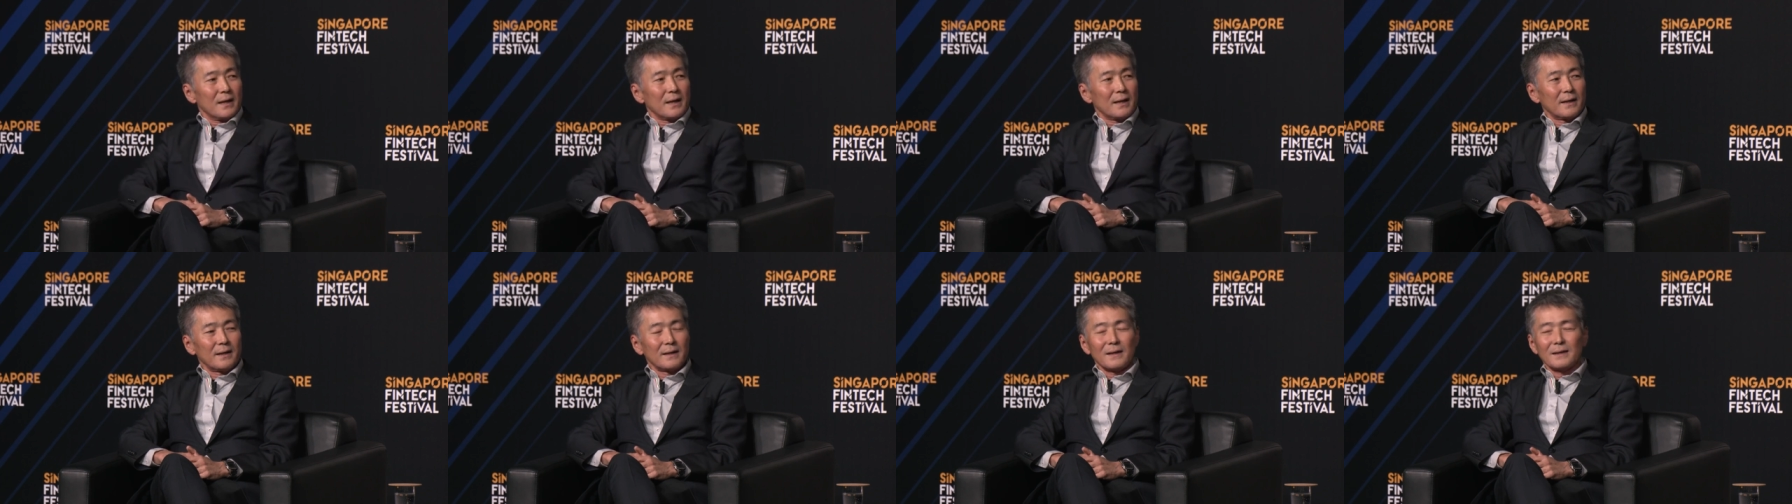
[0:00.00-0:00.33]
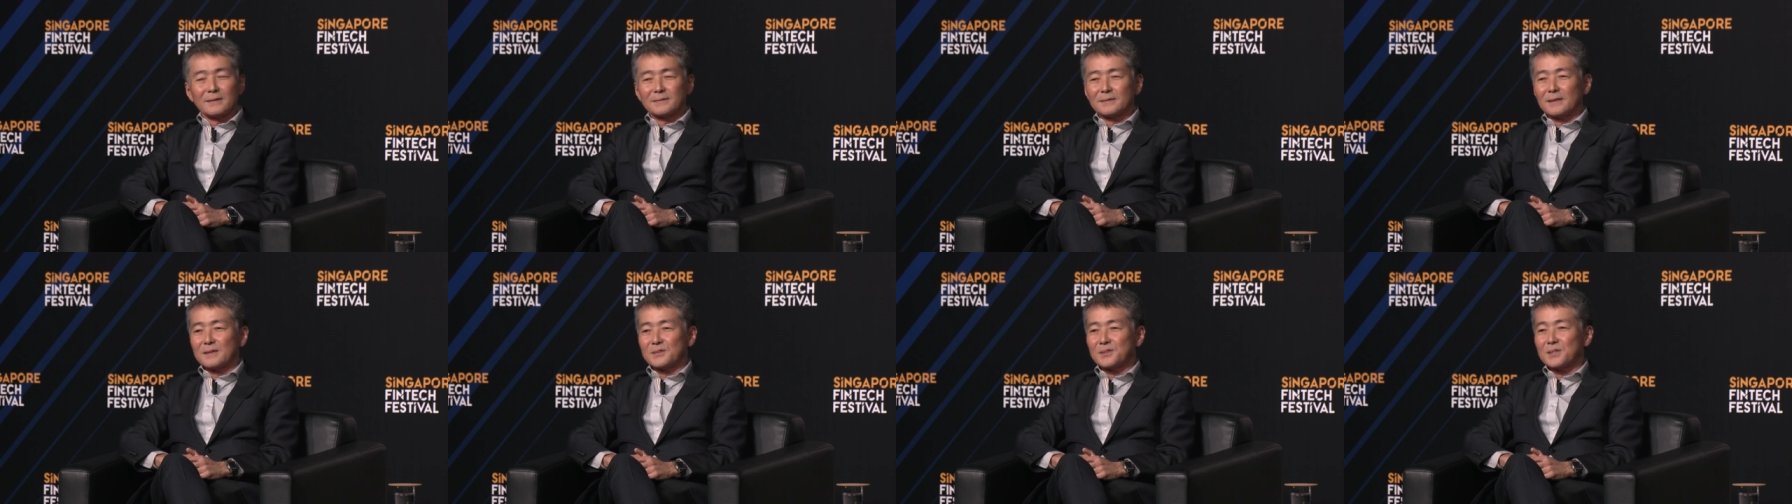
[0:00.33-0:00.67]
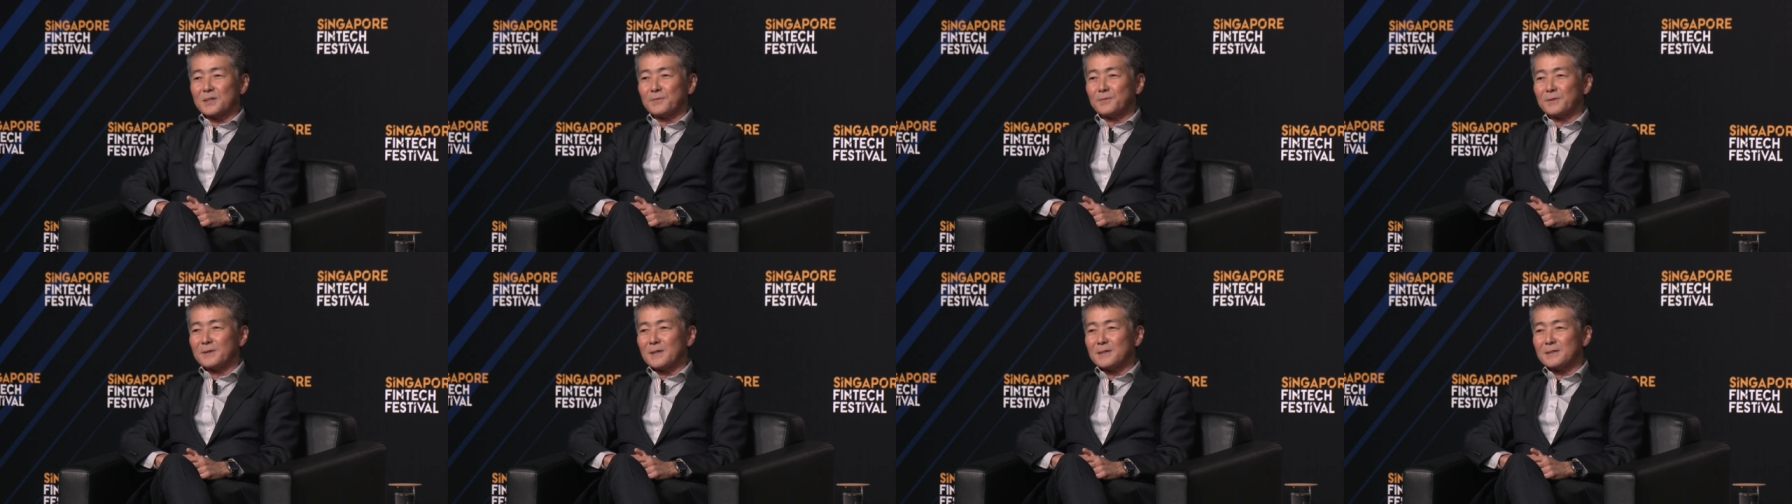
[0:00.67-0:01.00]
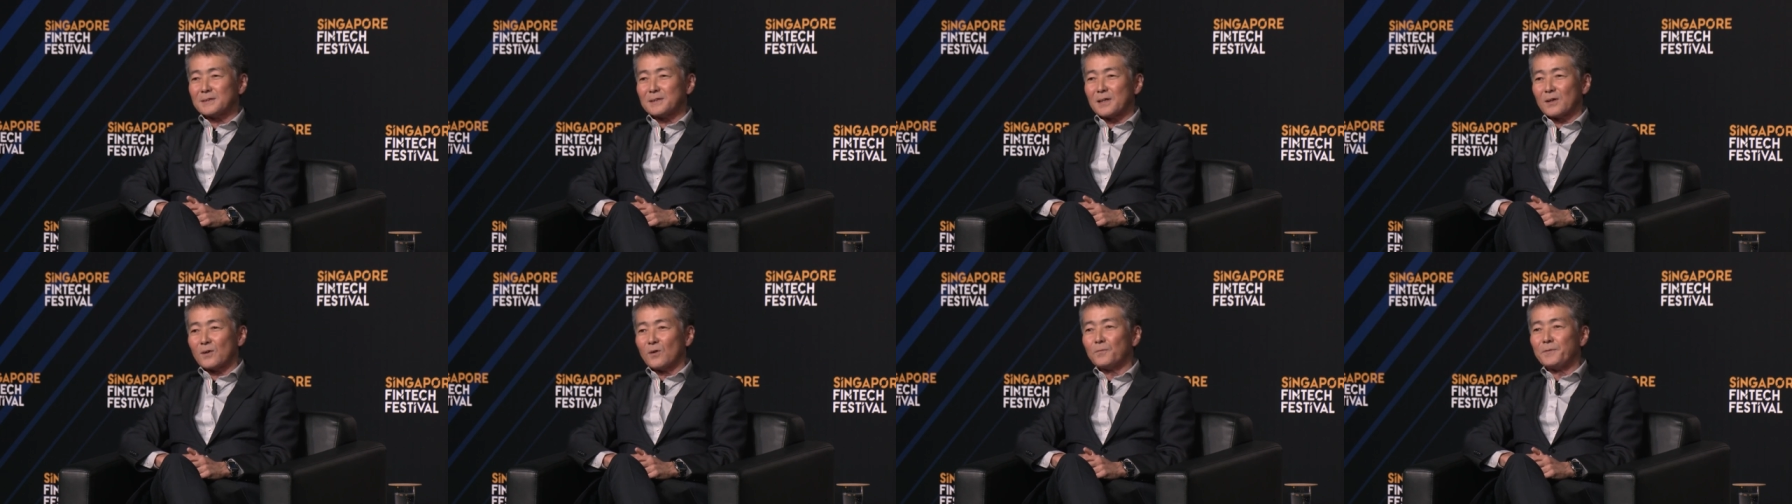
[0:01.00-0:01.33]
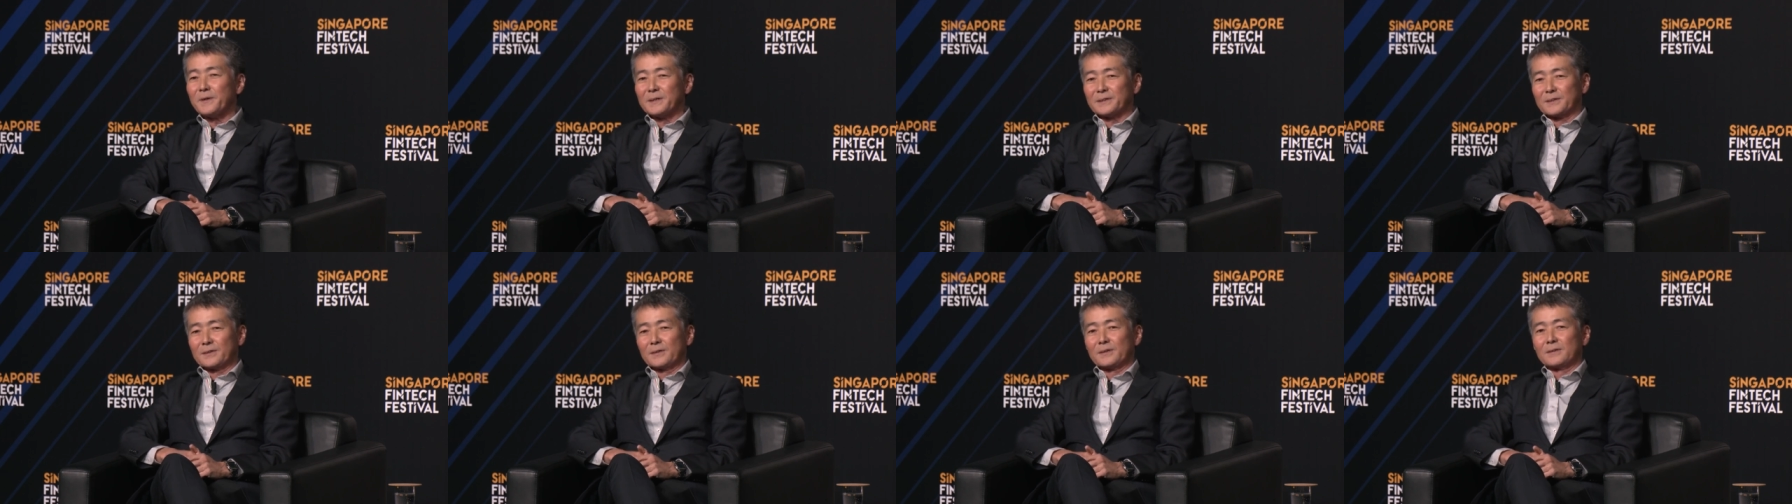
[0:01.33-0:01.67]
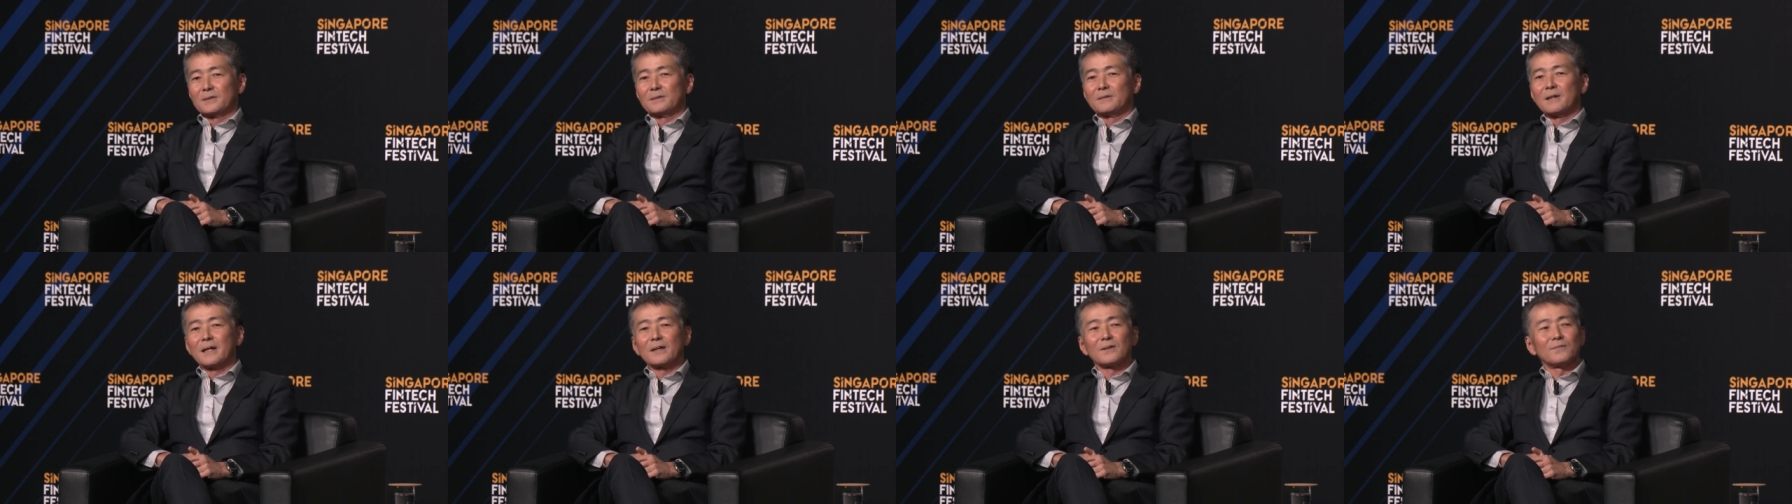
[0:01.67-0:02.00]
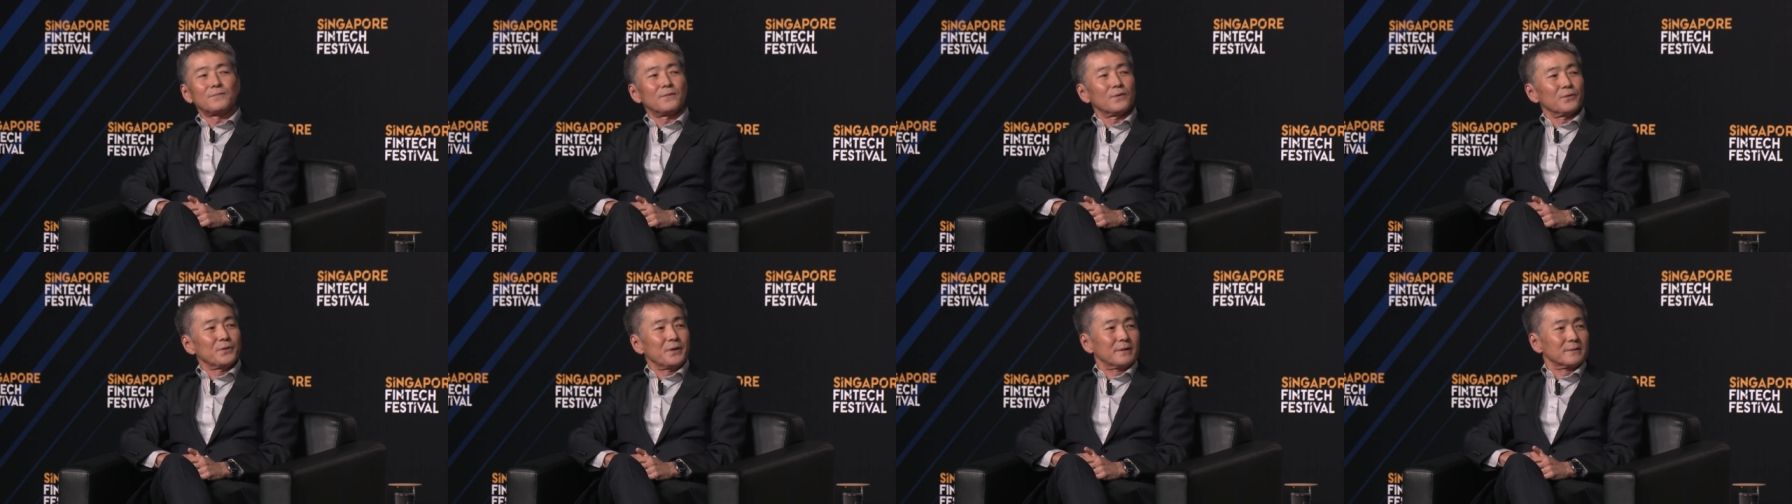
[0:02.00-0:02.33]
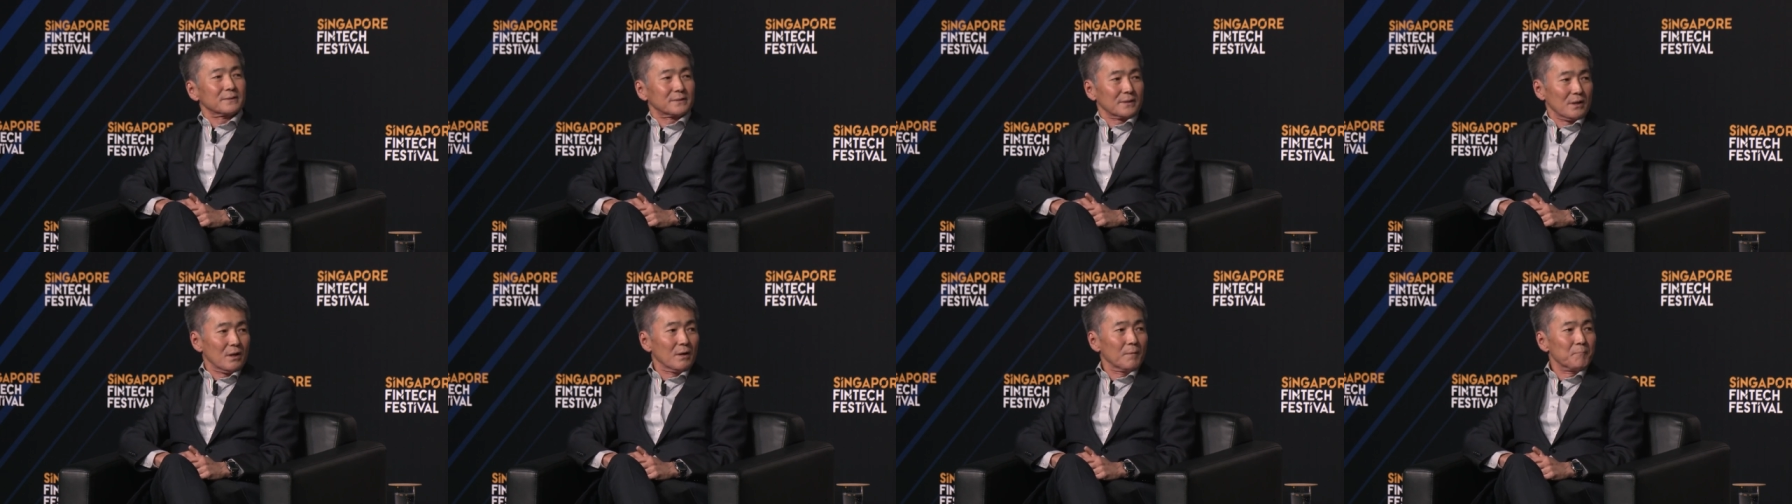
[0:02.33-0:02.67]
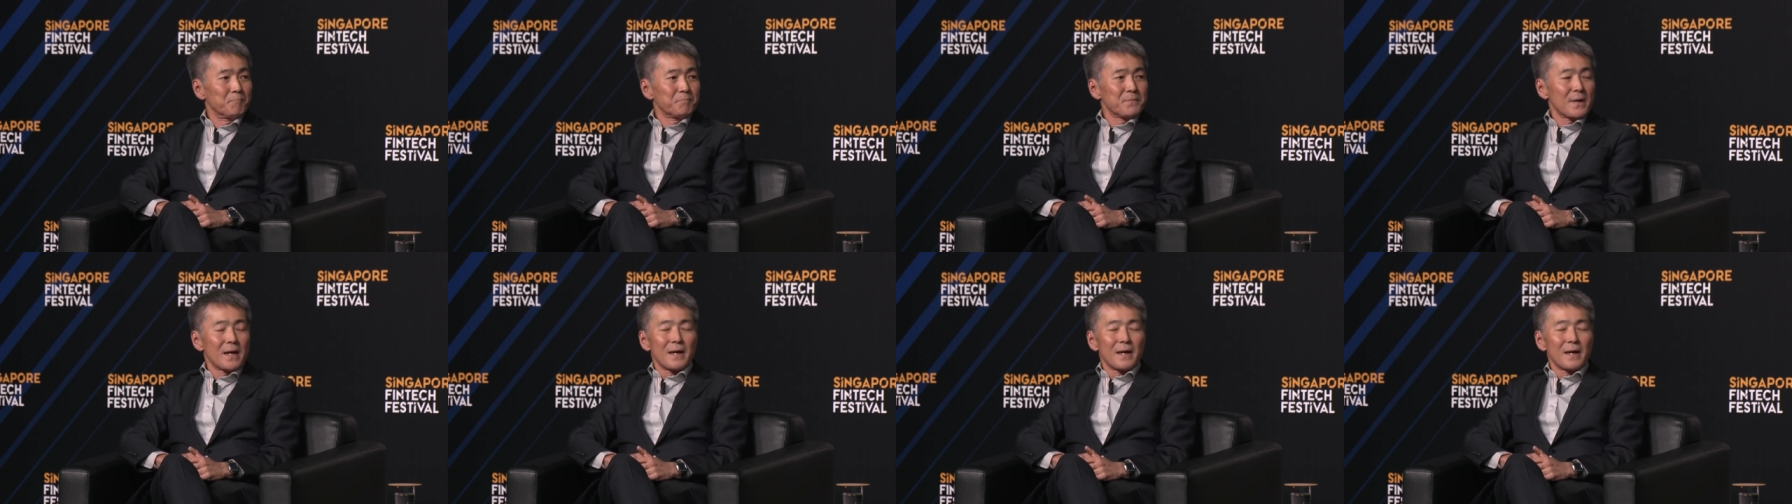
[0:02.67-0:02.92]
as a chief digital officer like 4 years ago.